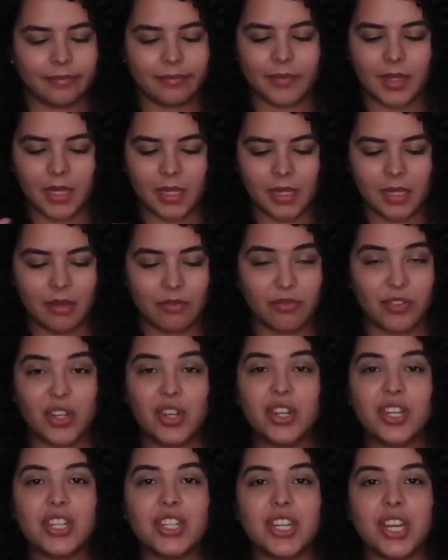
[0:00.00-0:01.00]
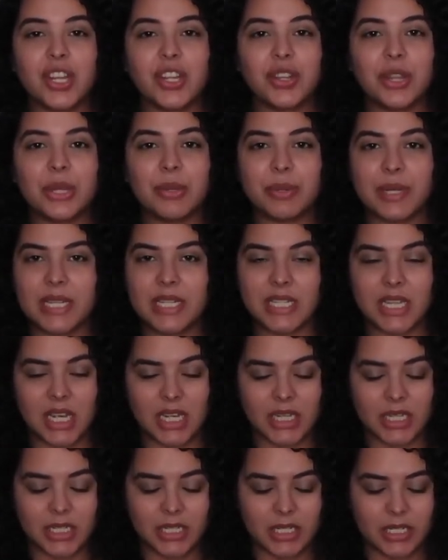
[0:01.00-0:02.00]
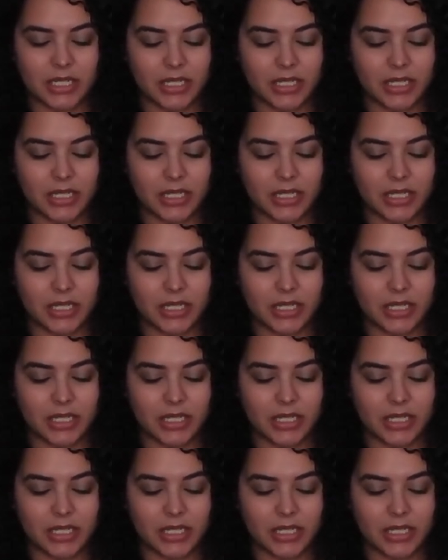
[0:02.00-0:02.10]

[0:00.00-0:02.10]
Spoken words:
We've known each other 3 seconds.